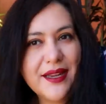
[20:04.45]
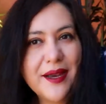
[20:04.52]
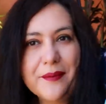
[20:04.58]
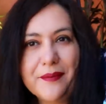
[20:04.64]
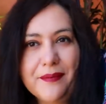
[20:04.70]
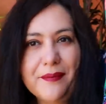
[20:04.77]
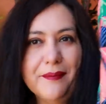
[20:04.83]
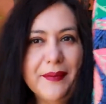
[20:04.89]
it
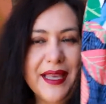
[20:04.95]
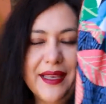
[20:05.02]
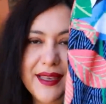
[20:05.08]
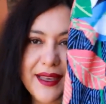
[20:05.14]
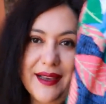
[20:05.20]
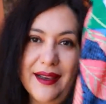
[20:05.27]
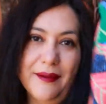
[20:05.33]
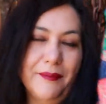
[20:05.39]
up
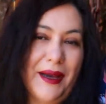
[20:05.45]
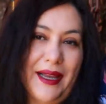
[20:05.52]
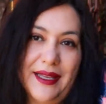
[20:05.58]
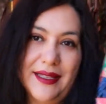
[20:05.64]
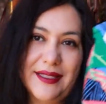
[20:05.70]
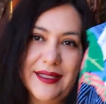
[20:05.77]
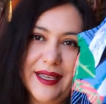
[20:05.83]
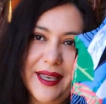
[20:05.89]
making
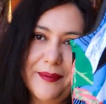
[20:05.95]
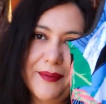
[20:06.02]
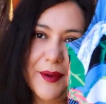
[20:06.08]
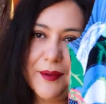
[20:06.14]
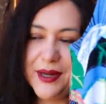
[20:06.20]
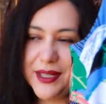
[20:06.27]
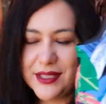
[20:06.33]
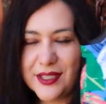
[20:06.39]
bias tape.
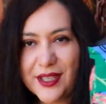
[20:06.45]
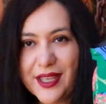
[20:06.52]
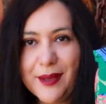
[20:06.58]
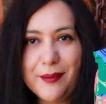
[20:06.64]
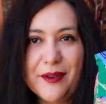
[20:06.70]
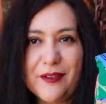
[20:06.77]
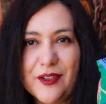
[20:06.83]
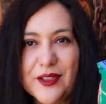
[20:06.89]
I wanted to
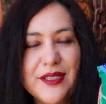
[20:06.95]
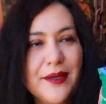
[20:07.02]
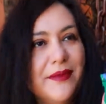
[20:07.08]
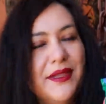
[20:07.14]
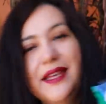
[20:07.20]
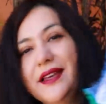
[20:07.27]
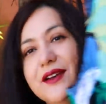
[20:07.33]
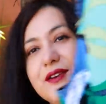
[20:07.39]
keep it for
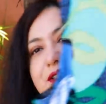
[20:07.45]
something